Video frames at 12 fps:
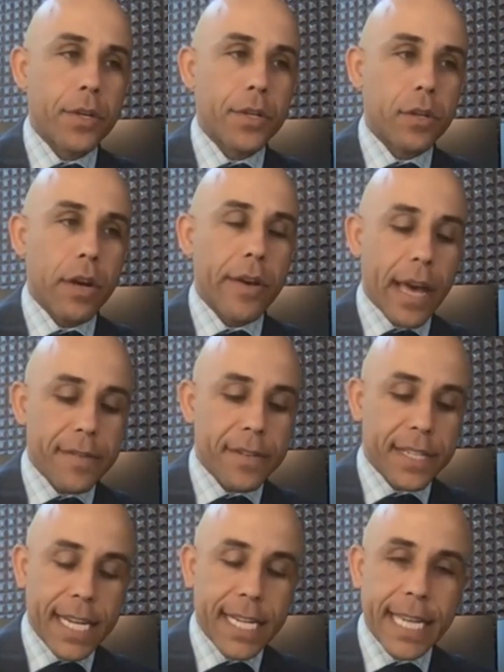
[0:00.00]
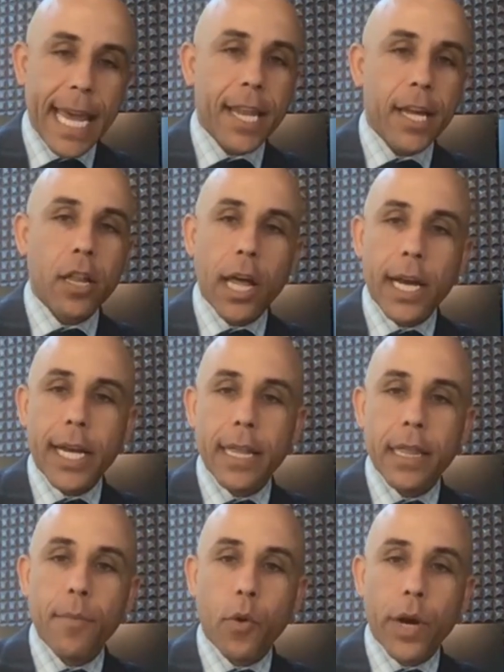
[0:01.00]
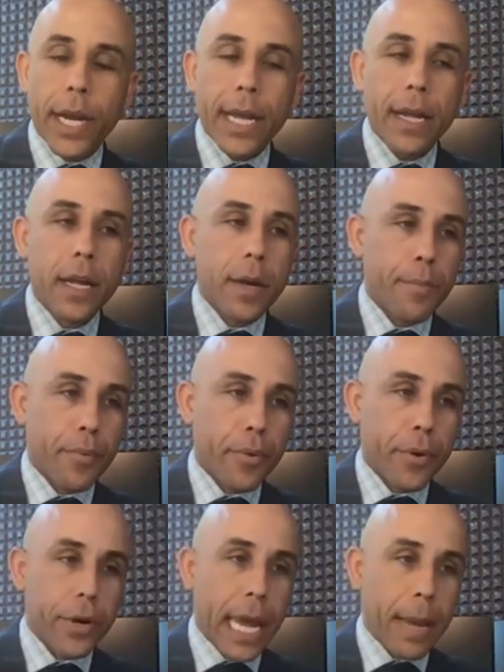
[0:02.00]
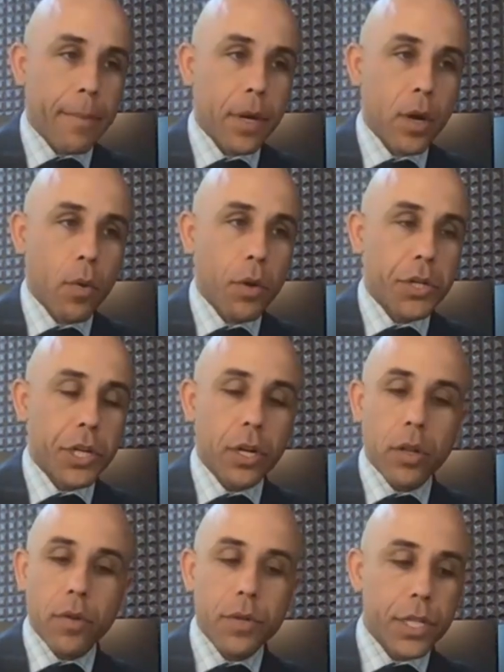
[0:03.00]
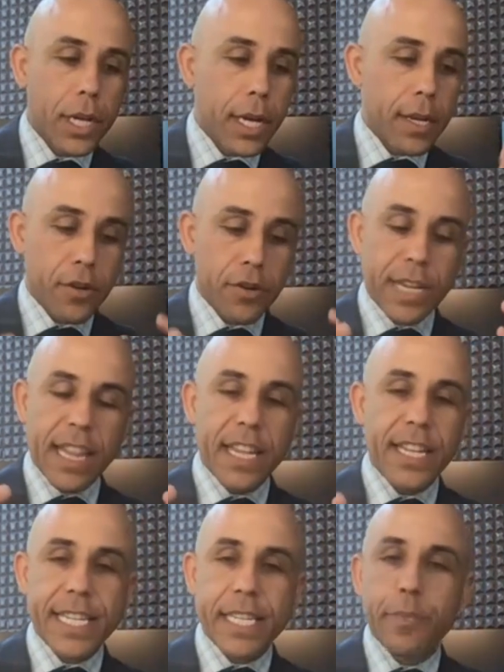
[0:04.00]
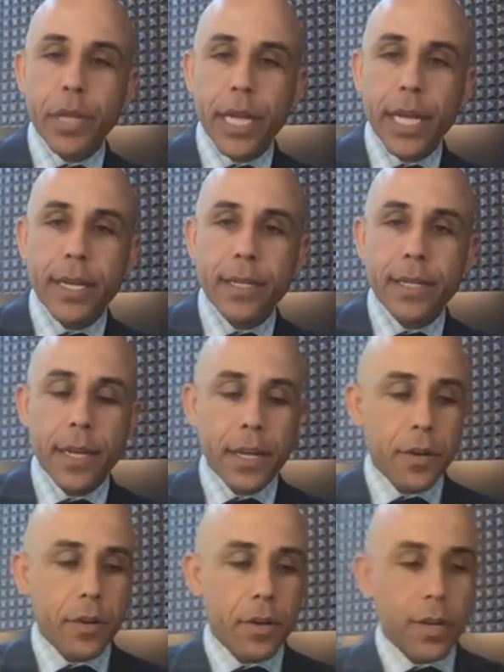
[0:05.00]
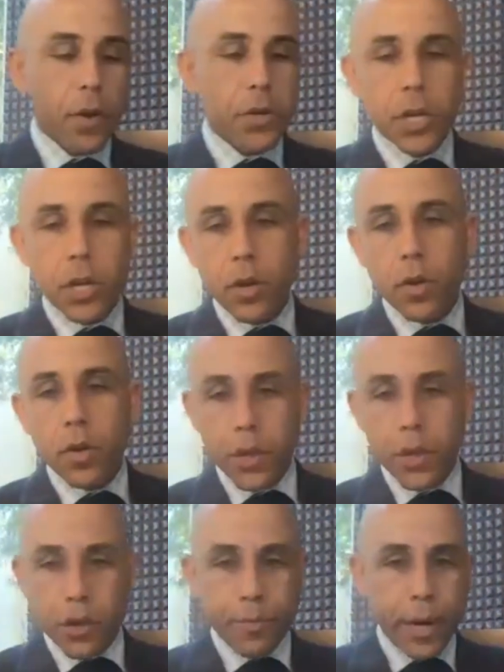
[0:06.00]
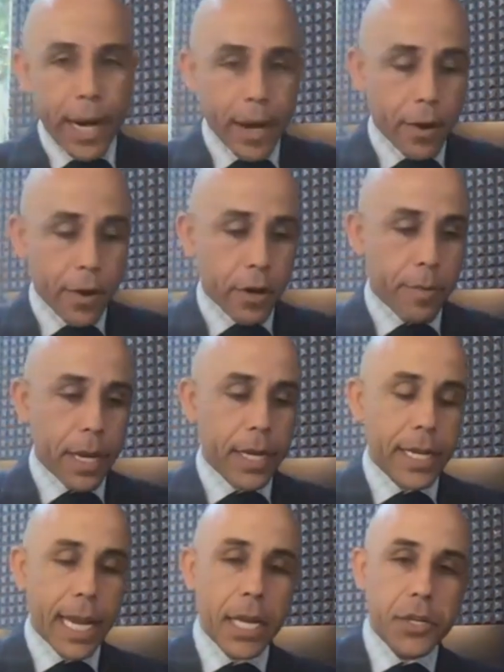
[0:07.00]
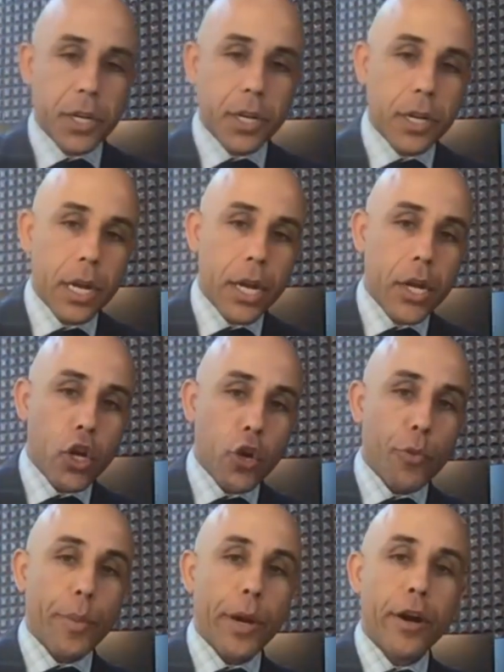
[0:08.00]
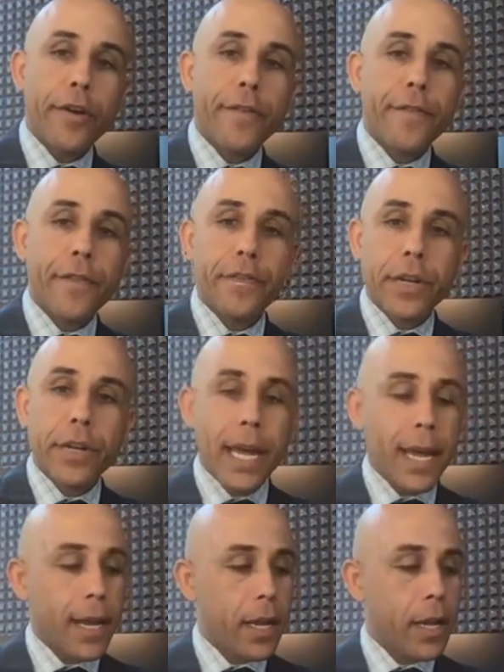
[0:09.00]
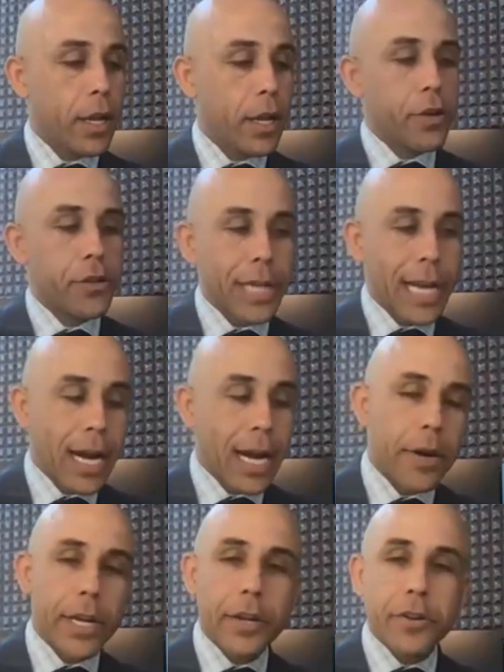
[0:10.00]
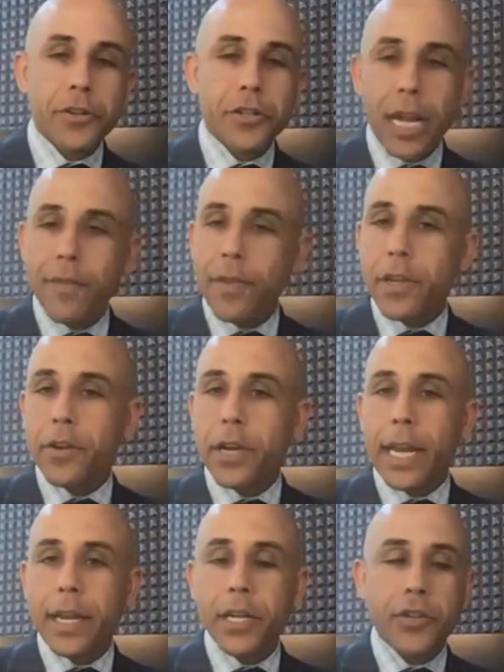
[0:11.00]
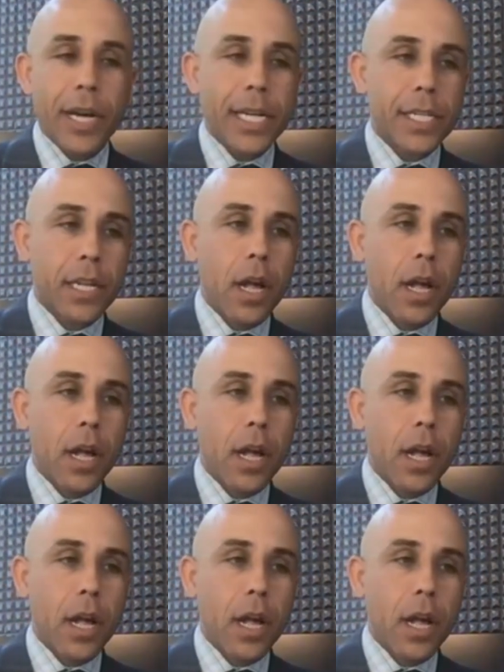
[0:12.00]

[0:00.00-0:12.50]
So I have 6 to 8 o'clock in the morning pregame, which includes your daily disciplines, your devotional, your prayer, your meditation, you're preparing for your day, you're showering, you're shaving, you're getting dressed.